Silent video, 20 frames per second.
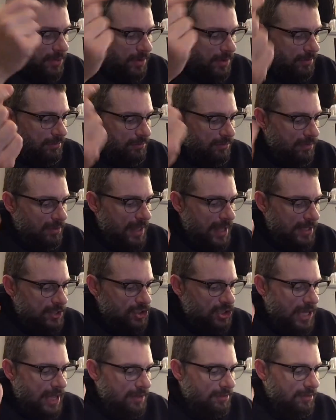their
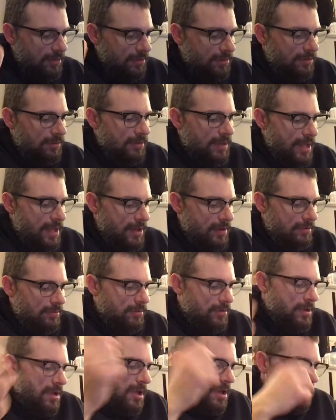flesh as a sieve.
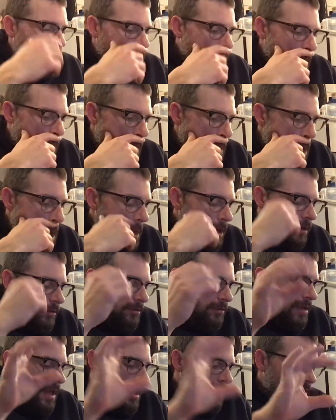So he
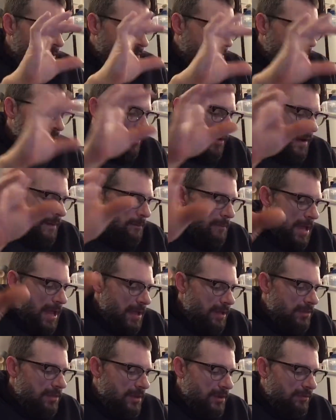says, for I
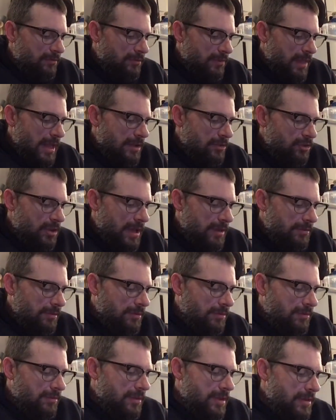made their flesh as a
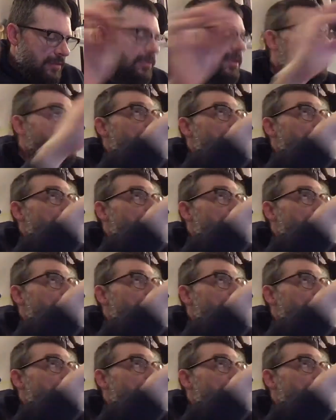sieve, and he